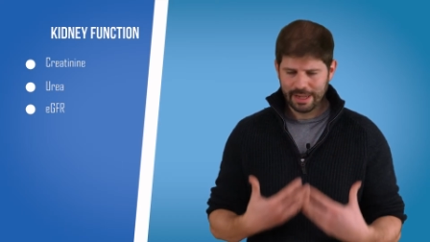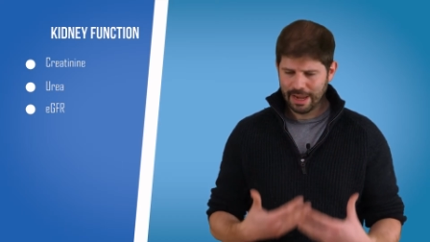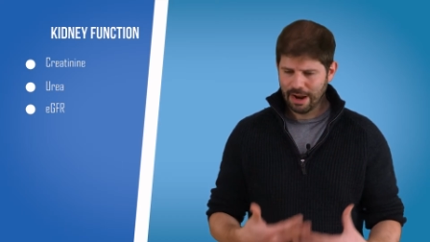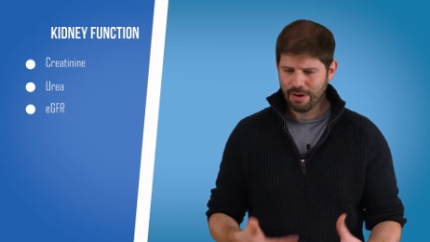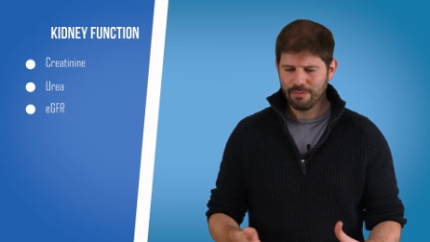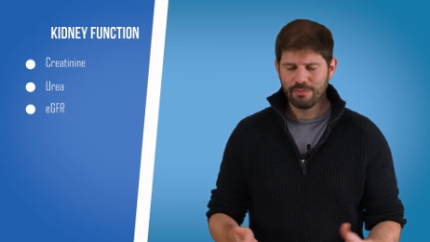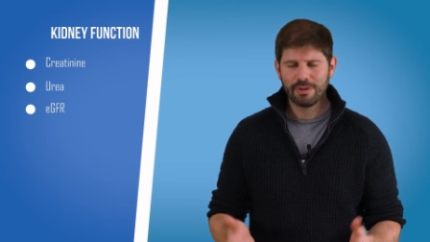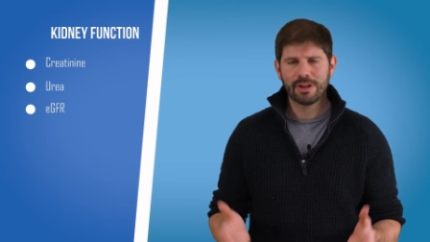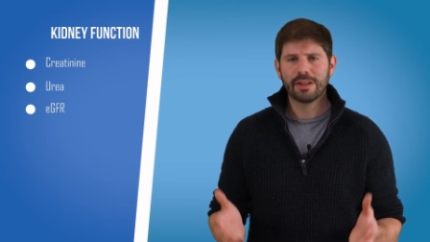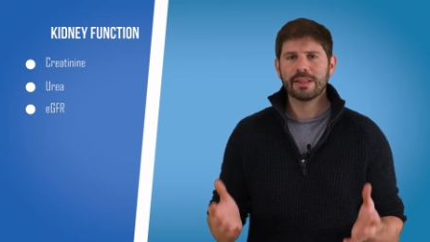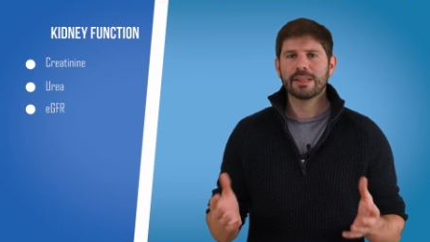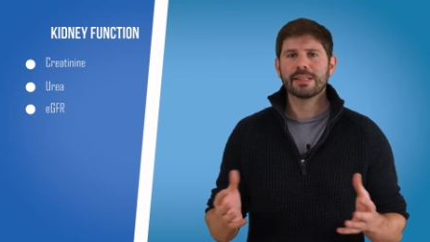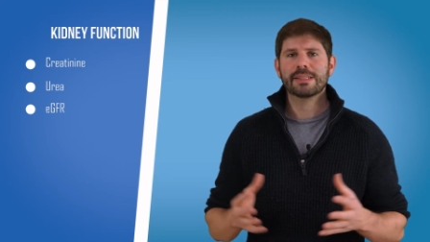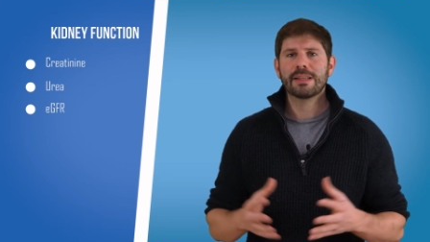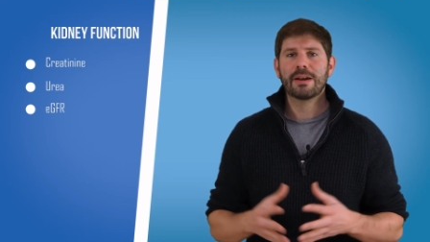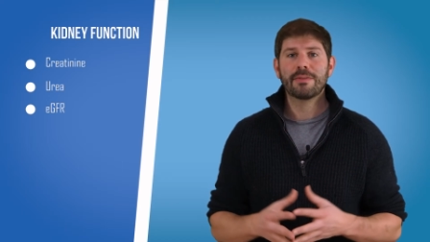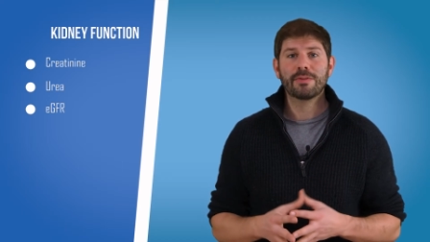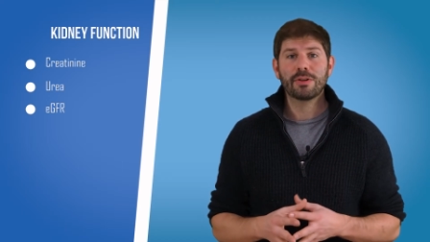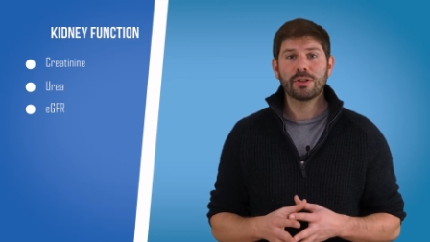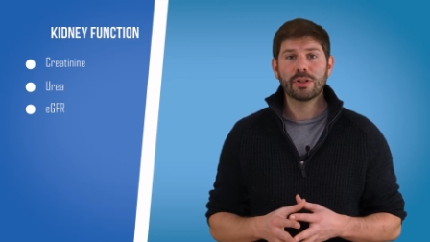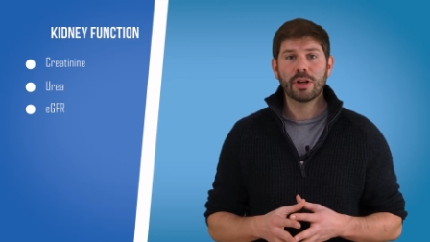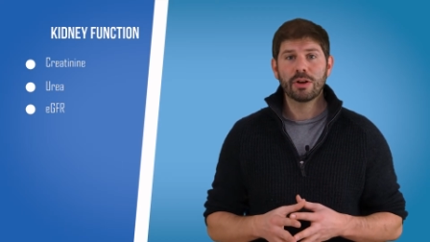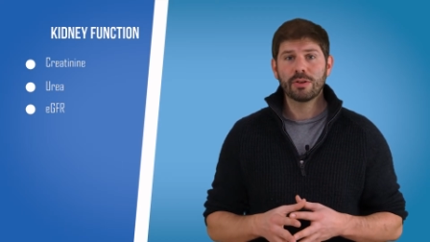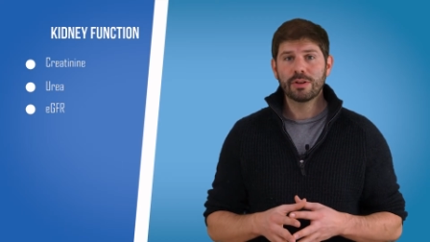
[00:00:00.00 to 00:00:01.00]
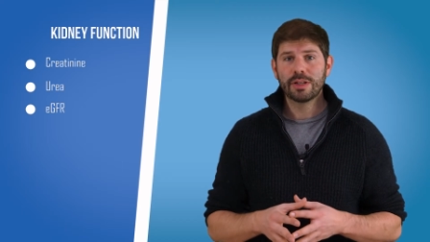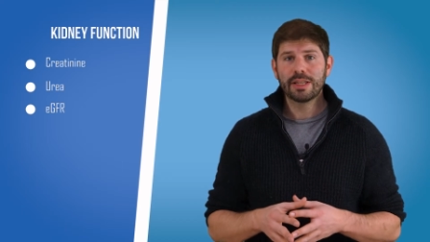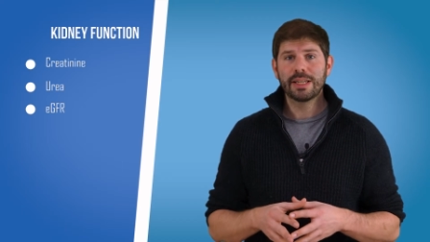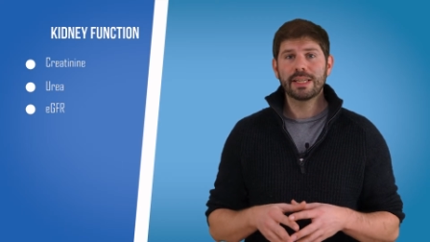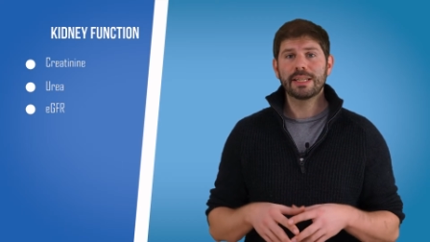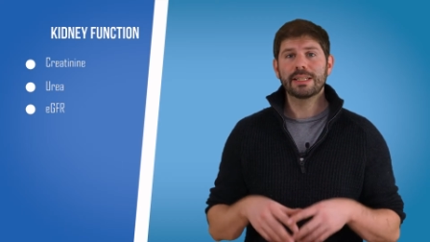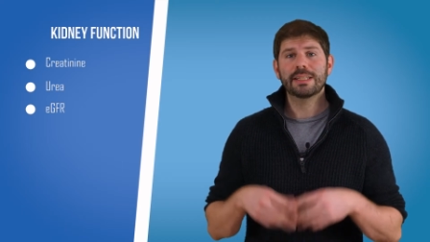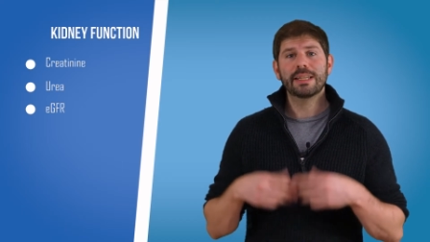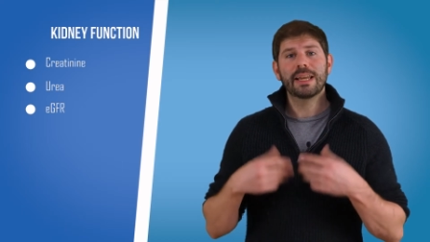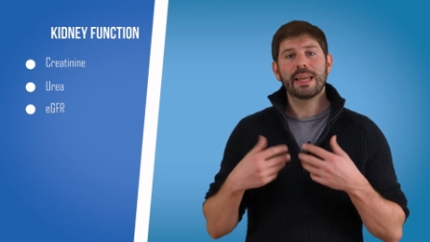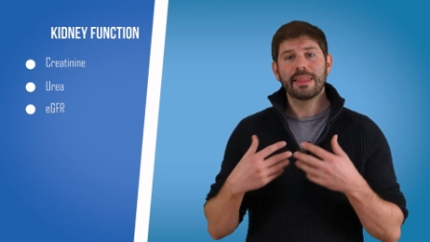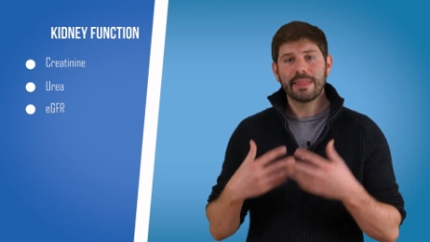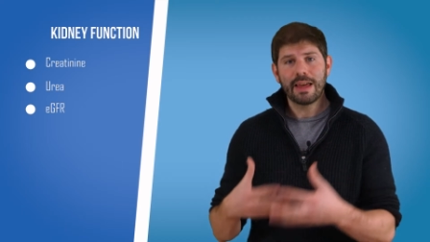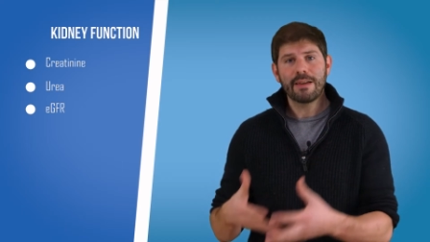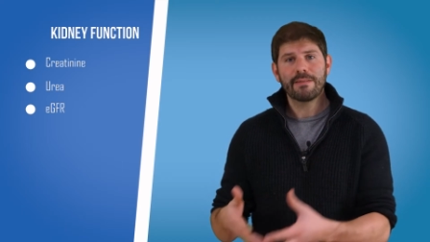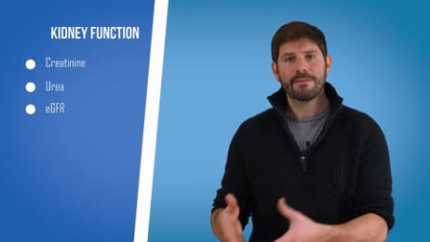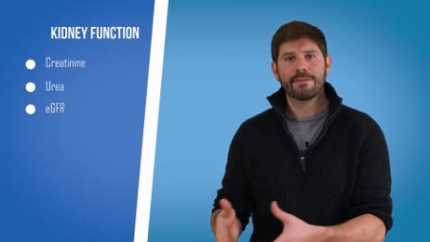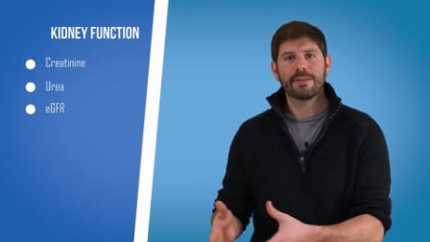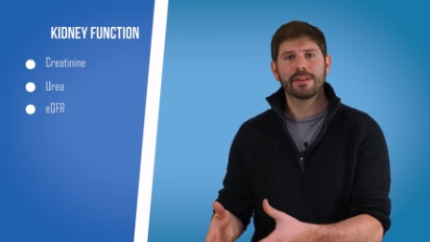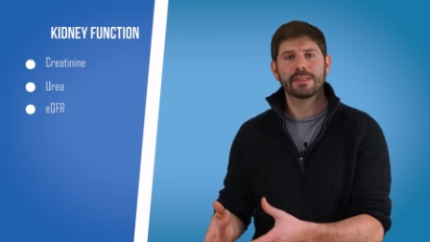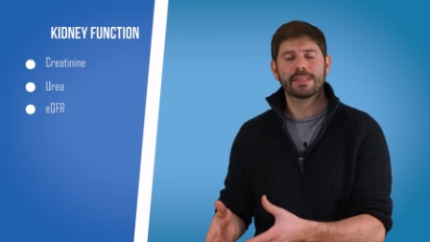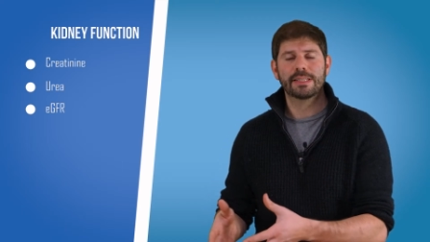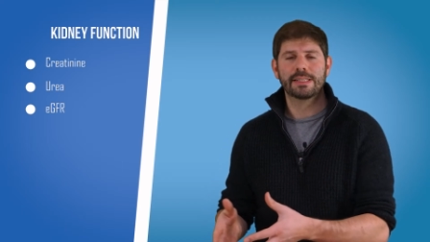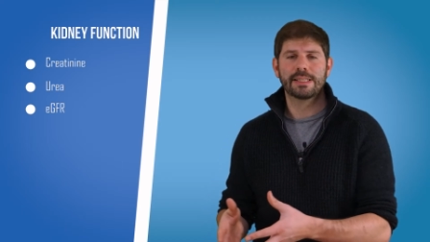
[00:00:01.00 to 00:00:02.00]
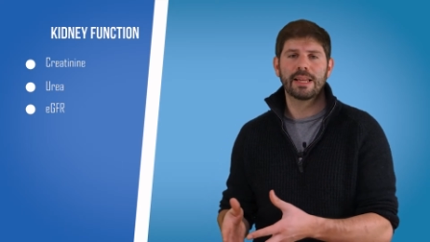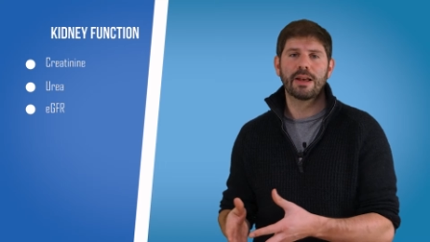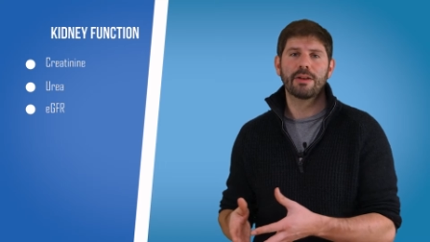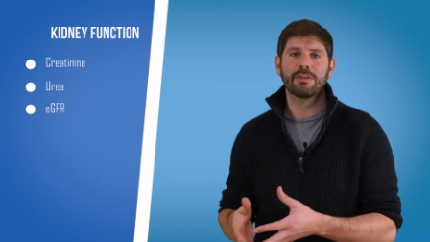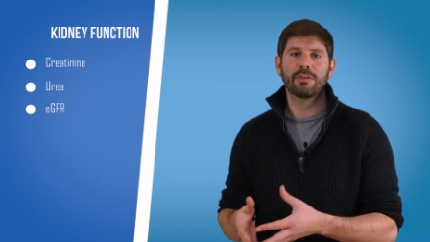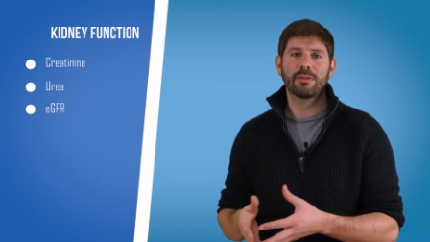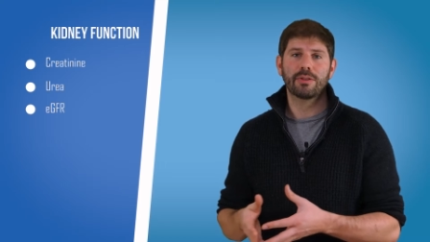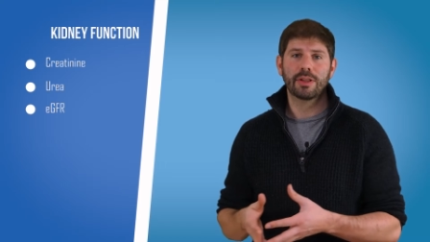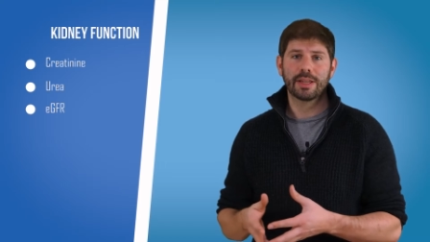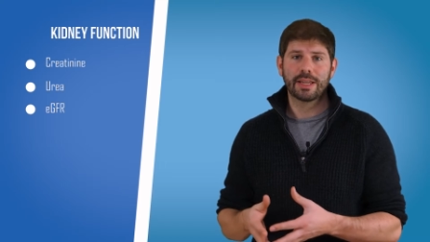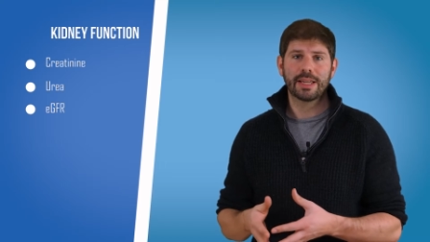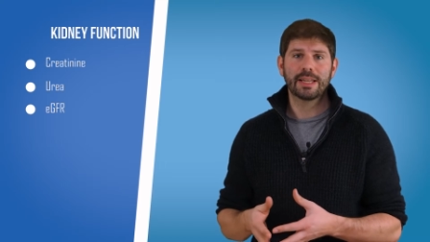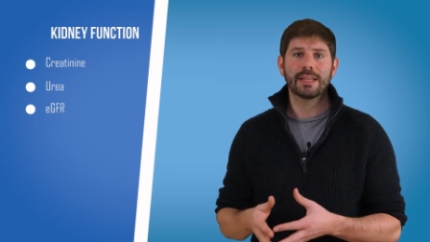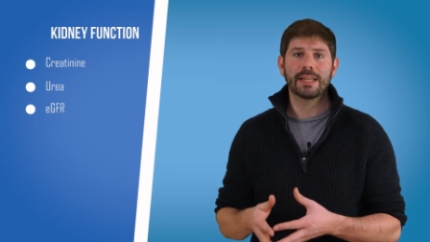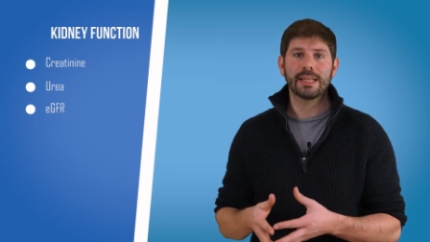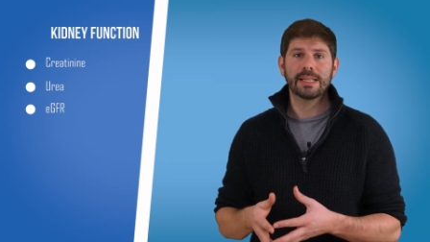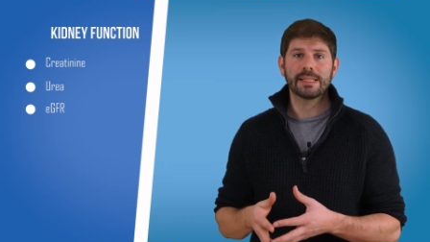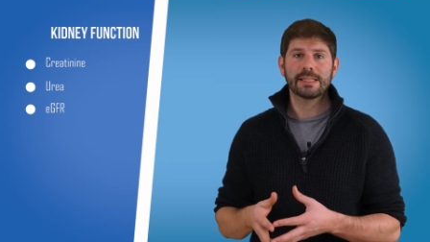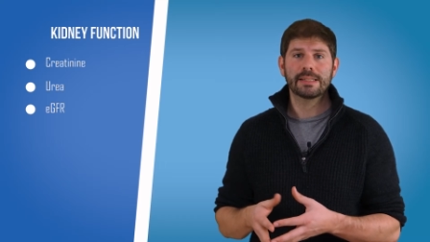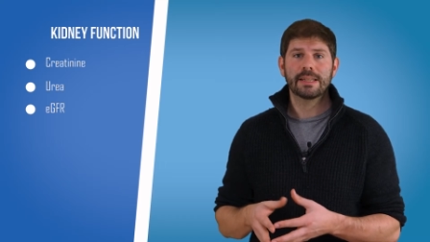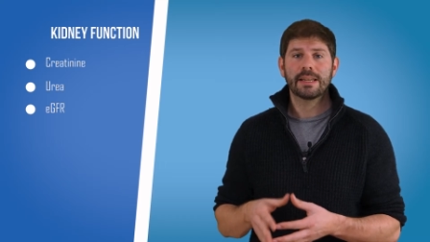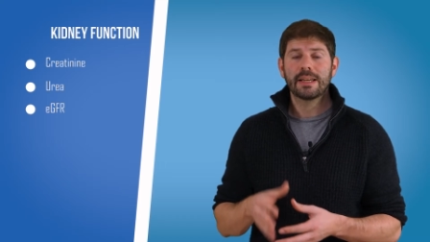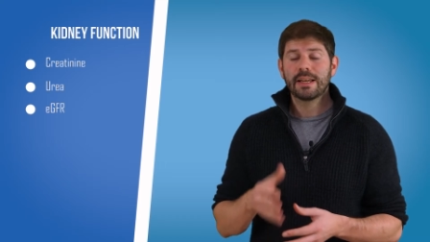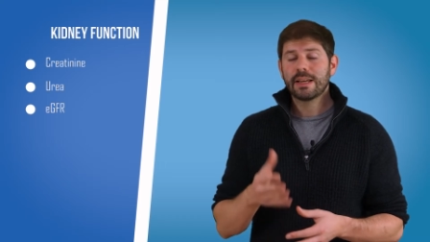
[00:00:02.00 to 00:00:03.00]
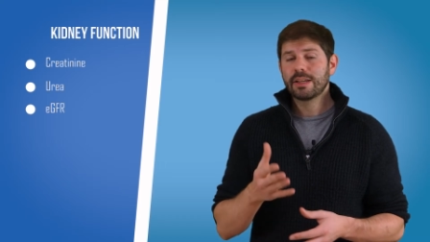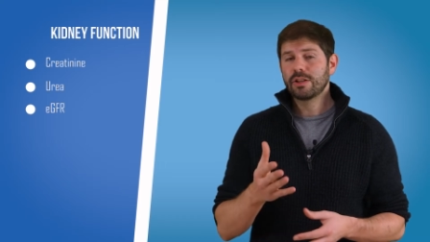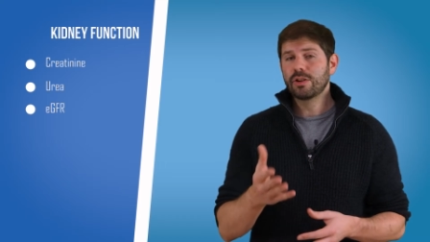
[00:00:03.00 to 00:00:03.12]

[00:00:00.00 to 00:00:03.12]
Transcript: get rid of the stuff you don't need, that filters out through the kidneys.